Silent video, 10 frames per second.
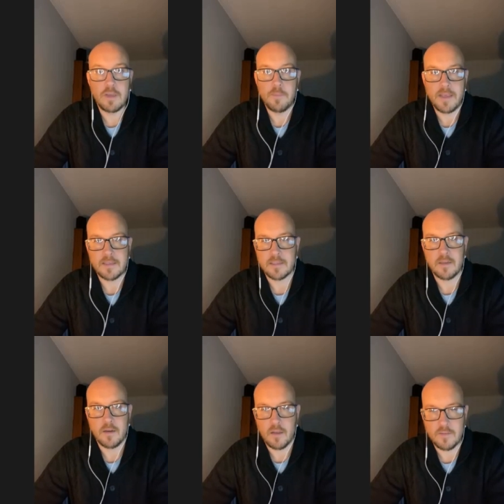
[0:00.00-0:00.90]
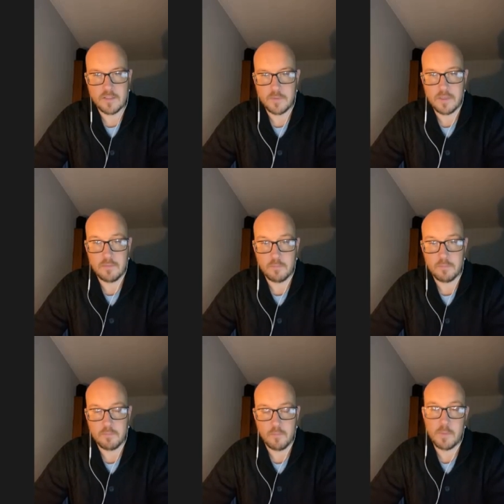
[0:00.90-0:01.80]
remakes in our lives that we didn't
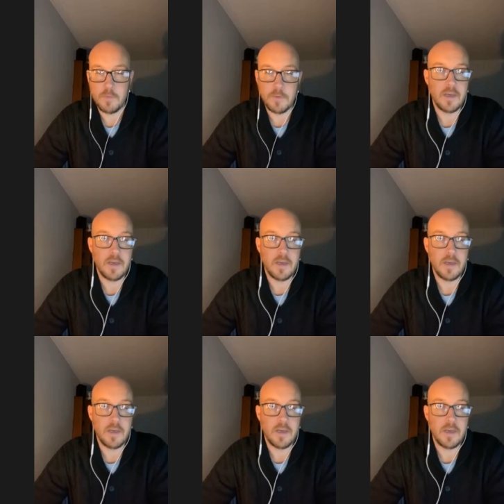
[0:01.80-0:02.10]
when we were mm.